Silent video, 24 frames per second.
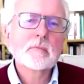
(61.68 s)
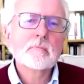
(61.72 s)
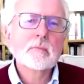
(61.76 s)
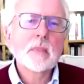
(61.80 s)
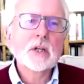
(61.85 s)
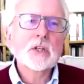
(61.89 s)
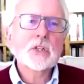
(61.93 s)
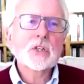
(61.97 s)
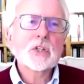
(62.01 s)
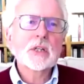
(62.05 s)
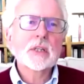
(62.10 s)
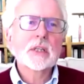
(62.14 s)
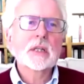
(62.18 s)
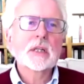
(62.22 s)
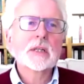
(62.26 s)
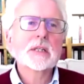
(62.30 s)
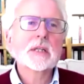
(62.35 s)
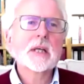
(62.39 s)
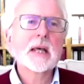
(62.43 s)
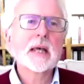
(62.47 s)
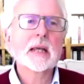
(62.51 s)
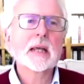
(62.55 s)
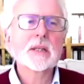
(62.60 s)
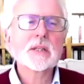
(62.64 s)
much in the
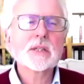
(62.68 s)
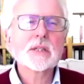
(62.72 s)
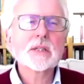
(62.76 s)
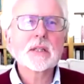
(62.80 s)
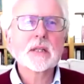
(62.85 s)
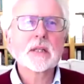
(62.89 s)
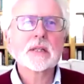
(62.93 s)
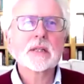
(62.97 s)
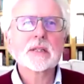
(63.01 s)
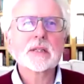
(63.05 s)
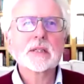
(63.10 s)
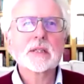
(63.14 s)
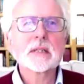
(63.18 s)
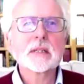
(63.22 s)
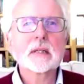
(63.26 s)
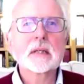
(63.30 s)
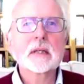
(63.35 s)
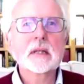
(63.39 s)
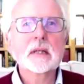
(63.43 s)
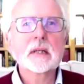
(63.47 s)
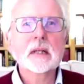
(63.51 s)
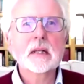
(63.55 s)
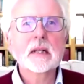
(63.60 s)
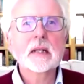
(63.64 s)
text that's
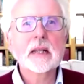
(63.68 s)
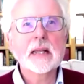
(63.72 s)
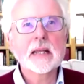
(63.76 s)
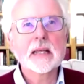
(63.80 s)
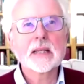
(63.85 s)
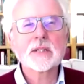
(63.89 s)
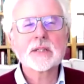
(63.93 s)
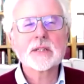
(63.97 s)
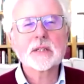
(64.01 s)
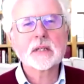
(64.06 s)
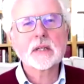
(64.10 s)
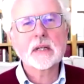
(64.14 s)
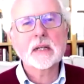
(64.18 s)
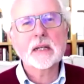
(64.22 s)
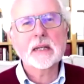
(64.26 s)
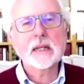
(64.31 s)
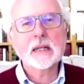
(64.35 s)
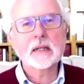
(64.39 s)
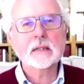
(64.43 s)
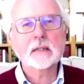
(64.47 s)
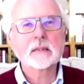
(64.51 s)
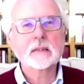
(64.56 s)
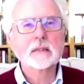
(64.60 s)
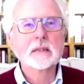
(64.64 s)
less
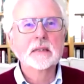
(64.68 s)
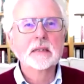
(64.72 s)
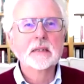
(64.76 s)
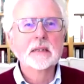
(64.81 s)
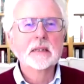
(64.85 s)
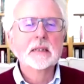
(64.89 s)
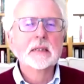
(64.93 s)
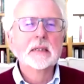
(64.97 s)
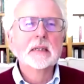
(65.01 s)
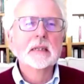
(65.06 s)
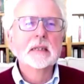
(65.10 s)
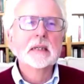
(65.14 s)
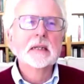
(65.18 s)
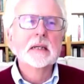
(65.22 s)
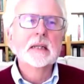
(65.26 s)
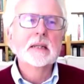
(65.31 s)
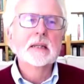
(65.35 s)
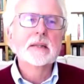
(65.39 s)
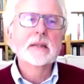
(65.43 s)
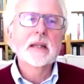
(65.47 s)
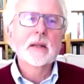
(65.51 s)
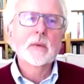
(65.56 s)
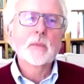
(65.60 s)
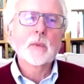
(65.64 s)
clear
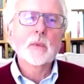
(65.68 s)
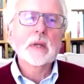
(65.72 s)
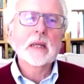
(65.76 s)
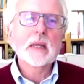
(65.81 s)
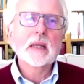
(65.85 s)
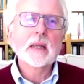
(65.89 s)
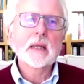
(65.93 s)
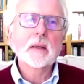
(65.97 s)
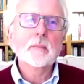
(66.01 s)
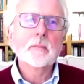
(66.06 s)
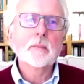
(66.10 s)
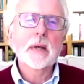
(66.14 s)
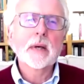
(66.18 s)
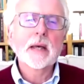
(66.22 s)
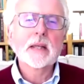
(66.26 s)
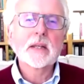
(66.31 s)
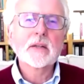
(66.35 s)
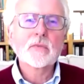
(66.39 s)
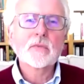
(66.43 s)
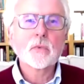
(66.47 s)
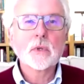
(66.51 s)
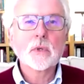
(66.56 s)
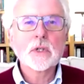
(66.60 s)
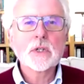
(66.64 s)
than we might
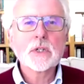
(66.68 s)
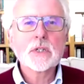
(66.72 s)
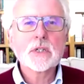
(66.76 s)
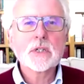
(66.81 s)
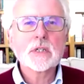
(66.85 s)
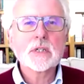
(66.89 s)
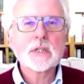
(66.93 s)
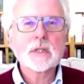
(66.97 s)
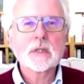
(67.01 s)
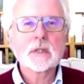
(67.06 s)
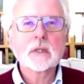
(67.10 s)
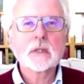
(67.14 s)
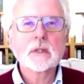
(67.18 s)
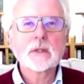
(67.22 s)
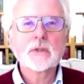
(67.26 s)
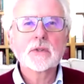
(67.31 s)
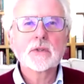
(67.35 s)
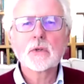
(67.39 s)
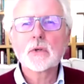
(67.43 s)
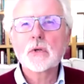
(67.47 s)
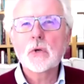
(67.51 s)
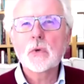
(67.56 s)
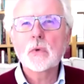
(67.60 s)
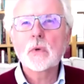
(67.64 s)
have wanted.
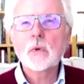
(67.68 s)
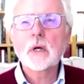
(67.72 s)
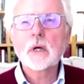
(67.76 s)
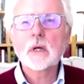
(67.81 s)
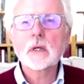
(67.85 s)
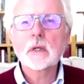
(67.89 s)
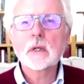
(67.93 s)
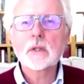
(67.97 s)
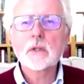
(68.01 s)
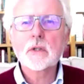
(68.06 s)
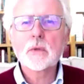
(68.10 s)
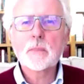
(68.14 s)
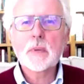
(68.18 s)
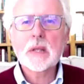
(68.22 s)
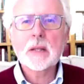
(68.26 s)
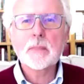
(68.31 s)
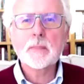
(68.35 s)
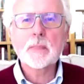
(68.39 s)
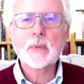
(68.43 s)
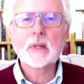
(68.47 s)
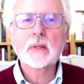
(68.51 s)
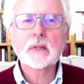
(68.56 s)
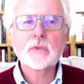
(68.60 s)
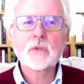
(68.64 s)
So who are the
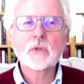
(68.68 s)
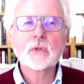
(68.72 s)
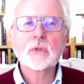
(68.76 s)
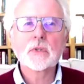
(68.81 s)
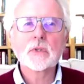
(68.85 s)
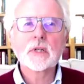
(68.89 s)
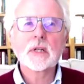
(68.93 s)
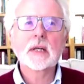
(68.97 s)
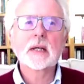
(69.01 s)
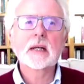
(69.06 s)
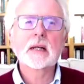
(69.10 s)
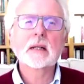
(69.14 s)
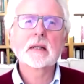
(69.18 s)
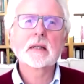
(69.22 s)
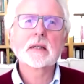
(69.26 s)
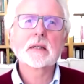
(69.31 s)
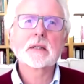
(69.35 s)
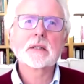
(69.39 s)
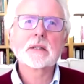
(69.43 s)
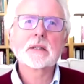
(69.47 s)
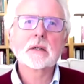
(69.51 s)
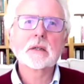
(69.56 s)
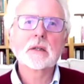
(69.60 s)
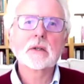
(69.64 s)
people of Northern
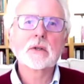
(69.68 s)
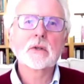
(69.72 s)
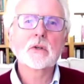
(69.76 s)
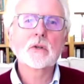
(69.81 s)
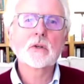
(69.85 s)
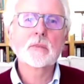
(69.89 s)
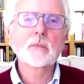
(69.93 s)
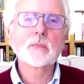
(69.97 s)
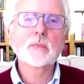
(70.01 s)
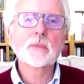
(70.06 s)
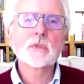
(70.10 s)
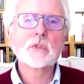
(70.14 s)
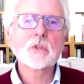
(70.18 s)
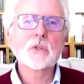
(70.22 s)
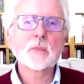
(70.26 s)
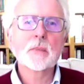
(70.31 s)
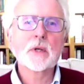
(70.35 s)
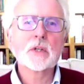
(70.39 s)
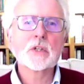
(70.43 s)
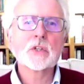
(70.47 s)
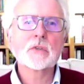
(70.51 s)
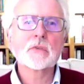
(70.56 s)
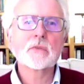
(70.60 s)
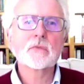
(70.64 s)
Ireland on whom so
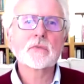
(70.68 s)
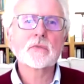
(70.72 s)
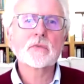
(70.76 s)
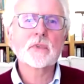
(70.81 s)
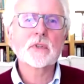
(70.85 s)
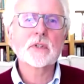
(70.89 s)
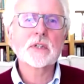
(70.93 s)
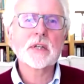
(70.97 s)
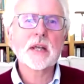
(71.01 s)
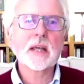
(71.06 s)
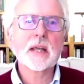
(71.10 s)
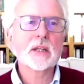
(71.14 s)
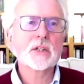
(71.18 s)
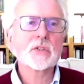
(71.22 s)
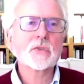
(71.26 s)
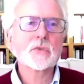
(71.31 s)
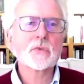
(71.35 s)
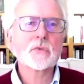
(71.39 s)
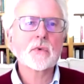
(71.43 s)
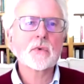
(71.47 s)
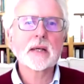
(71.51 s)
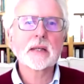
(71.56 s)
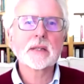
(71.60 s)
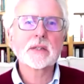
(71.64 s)
much of the text
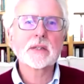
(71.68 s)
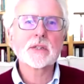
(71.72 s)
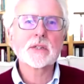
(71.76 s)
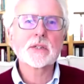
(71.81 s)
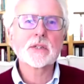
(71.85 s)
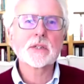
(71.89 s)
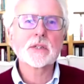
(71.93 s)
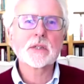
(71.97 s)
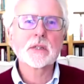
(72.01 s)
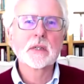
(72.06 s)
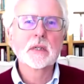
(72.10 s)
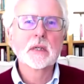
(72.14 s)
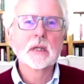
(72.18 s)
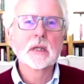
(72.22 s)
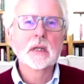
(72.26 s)
rests?